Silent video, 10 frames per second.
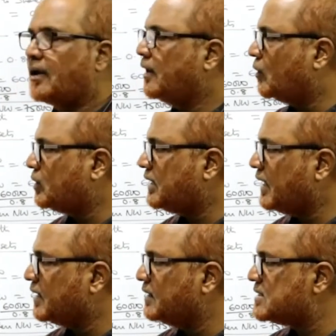Now
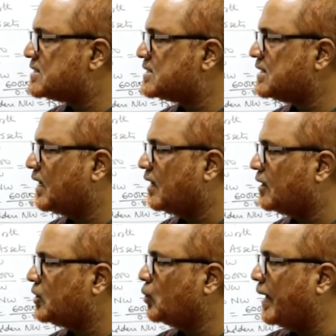take this Cl
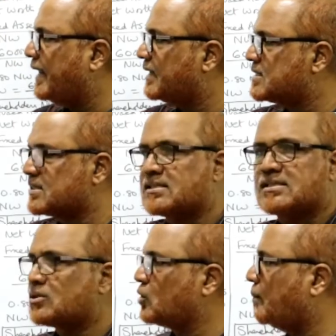to
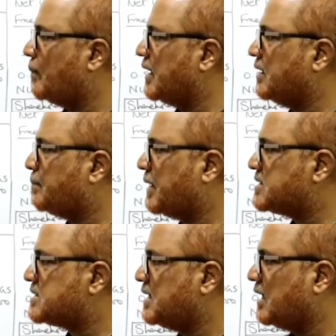LHS. So
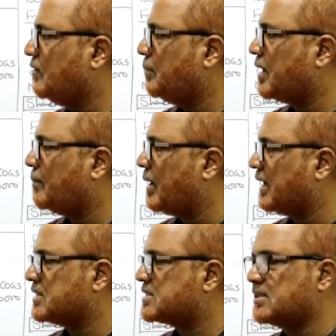plus Cl will become
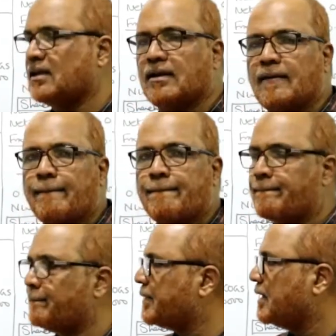minus Cl.
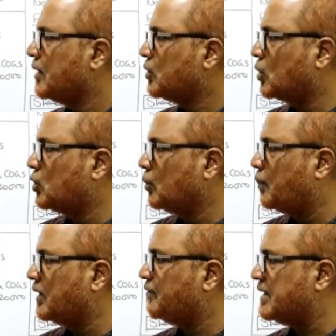So
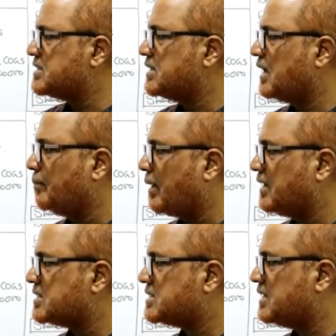2.5 Cl
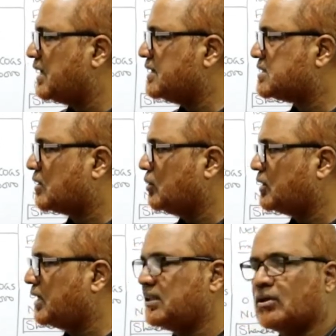minus Cl is equal to
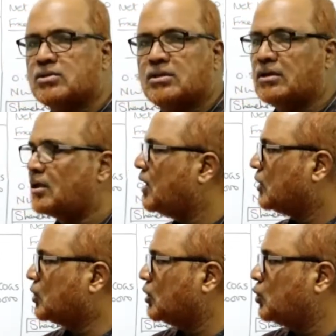30,000.
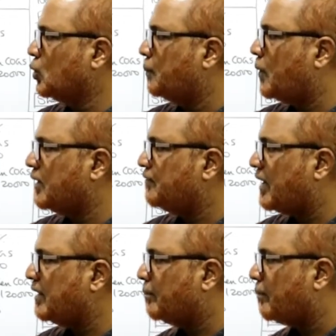So
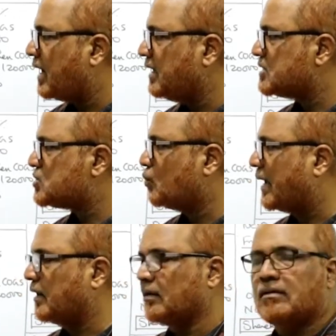2.5 minus
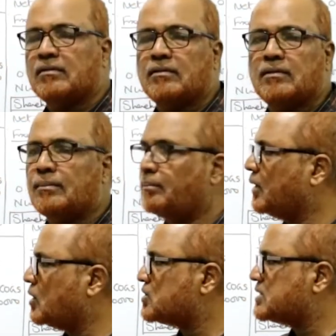1
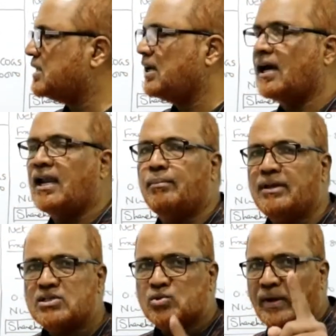because Cl
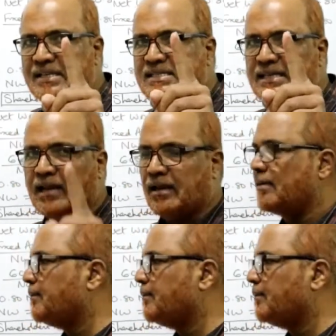means 1 Cl.